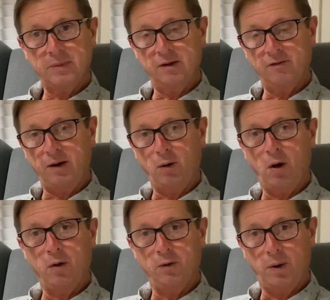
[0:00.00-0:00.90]
If I
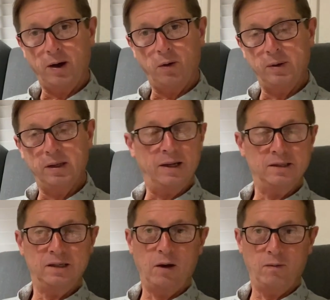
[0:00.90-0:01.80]
all the while realize
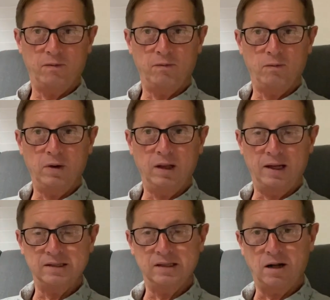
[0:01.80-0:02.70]
not
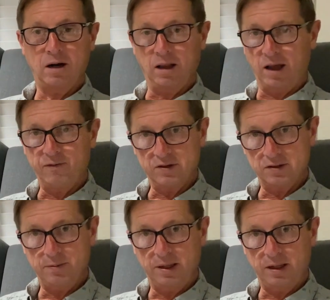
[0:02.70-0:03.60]
realizing that our life is
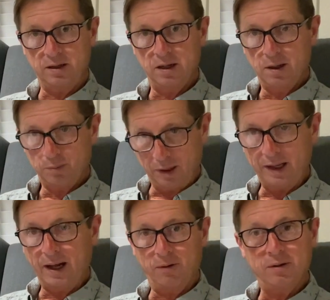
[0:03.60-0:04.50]
being played
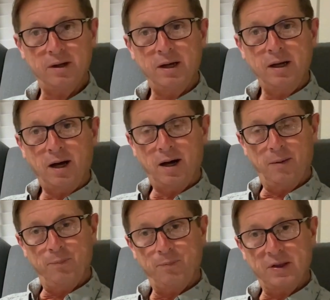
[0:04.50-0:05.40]
out
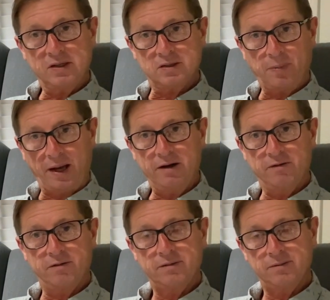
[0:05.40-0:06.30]
um, in spite of
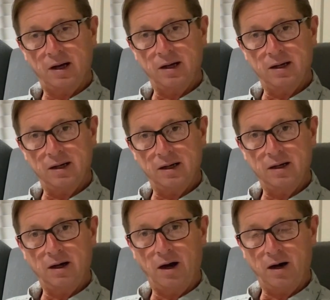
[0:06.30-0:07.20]
uh,
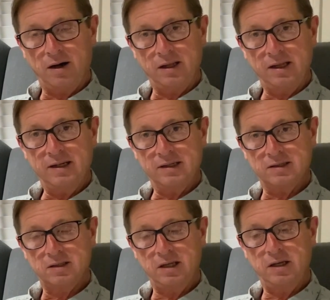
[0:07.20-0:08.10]
our
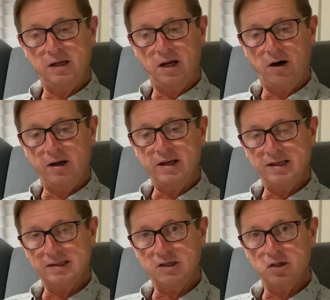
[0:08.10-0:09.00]
indec- in, our
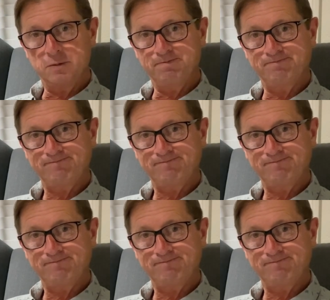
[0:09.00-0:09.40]
indecision.